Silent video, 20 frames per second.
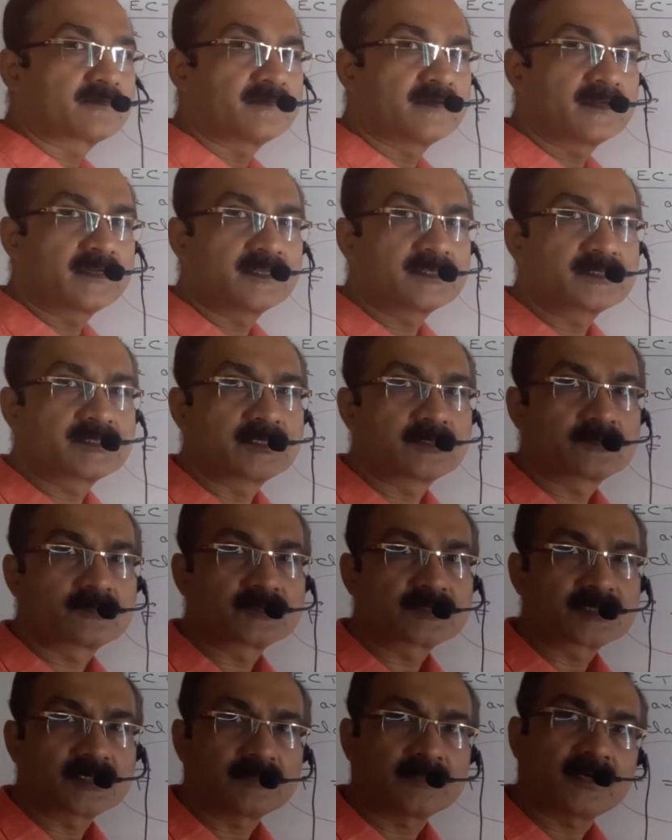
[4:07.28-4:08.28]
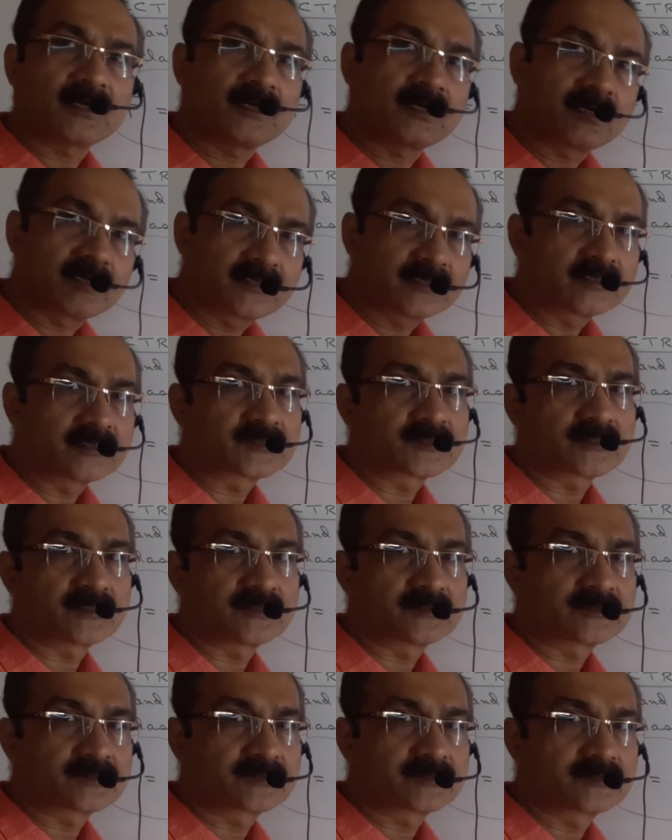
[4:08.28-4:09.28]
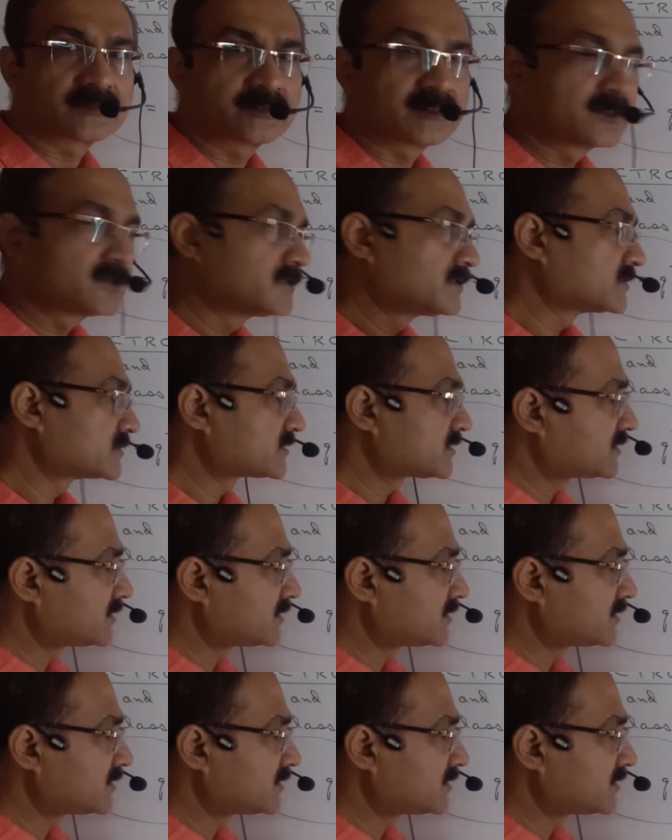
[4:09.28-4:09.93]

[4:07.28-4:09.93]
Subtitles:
field is due to some other charge. So